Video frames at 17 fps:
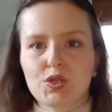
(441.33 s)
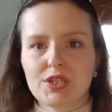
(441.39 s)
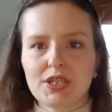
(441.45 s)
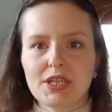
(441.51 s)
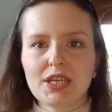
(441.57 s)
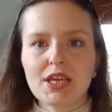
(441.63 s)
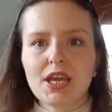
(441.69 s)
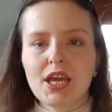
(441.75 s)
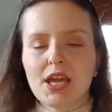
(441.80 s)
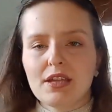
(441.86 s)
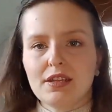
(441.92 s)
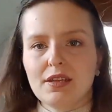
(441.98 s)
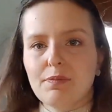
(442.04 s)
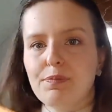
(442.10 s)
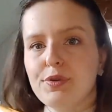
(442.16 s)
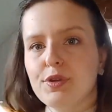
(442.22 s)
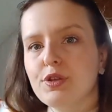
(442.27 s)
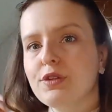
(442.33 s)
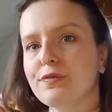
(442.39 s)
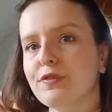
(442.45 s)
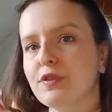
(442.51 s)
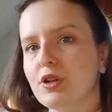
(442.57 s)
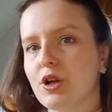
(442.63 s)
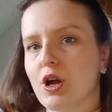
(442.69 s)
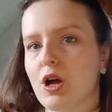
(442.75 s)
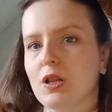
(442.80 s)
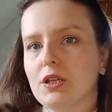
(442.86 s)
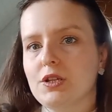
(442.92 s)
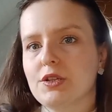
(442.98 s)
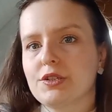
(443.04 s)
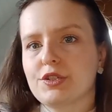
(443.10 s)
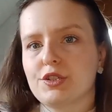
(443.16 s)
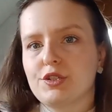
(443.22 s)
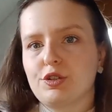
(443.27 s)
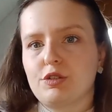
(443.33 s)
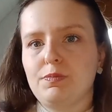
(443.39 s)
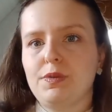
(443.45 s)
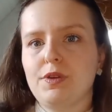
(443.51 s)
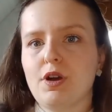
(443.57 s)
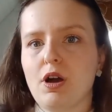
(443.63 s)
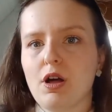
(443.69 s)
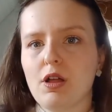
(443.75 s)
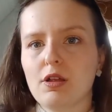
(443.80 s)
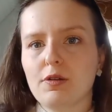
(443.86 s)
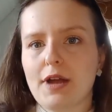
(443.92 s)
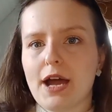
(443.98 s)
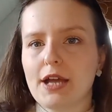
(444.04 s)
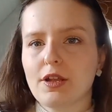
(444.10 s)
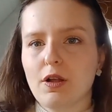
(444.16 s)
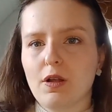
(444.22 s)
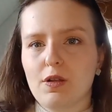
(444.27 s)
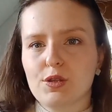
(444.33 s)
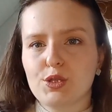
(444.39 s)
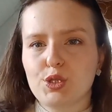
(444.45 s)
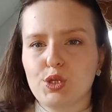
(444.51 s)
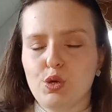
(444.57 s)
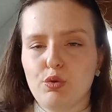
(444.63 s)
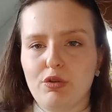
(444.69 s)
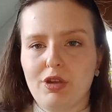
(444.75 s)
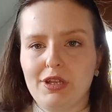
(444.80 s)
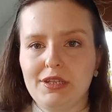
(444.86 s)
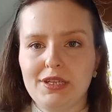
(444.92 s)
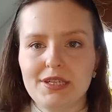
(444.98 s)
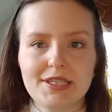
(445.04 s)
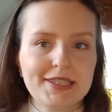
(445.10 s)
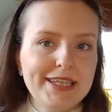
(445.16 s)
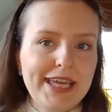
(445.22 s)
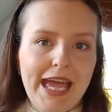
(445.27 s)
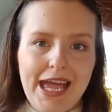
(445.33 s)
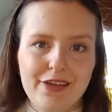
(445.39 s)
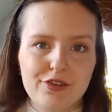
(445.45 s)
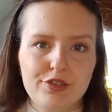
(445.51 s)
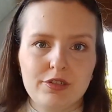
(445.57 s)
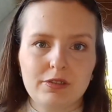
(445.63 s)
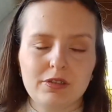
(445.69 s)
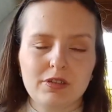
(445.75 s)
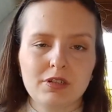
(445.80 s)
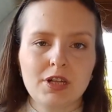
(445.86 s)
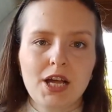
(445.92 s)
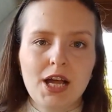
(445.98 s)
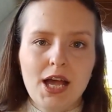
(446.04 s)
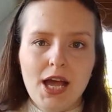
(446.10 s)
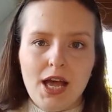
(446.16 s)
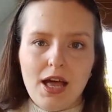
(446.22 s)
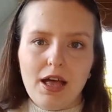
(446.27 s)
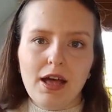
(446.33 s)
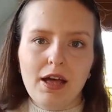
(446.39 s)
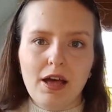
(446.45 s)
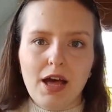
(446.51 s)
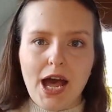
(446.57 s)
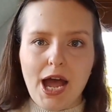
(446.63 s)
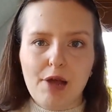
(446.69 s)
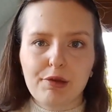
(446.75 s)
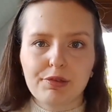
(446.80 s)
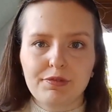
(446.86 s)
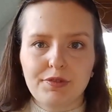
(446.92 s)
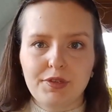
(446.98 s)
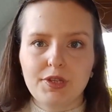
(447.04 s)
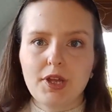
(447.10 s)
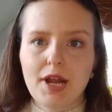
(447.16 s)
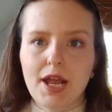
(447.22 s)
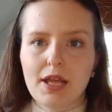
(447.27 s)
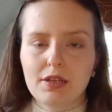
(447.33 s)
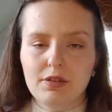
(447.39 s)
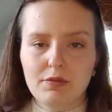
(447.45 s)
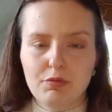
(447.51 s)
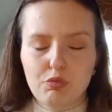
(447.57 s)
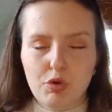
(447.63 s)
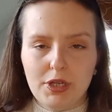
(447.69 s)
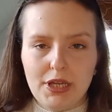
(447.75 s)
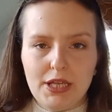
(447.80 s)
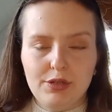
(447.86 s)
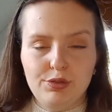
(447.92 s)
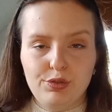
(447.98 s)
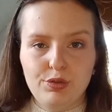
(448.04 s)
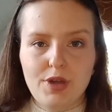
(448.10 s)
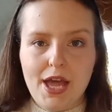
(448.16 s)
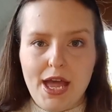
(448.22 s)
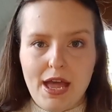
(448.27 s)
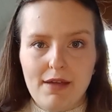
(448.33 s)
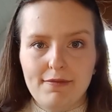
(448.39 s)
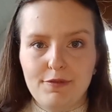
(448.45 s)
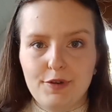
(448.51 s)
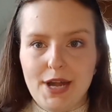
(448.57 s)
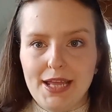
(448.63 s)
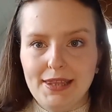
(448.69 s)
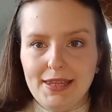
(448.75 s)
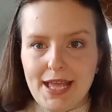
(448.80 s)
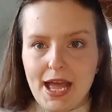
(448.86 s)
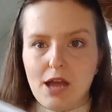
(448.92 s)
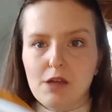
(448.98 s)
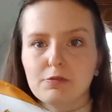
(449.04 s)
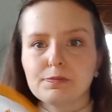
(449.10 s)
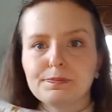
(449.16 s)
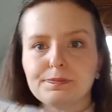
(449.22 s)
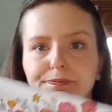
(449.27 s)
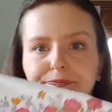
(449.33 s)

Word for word: see the beautiful colors should be all right also with this casual uh, outfit that I what I do have right now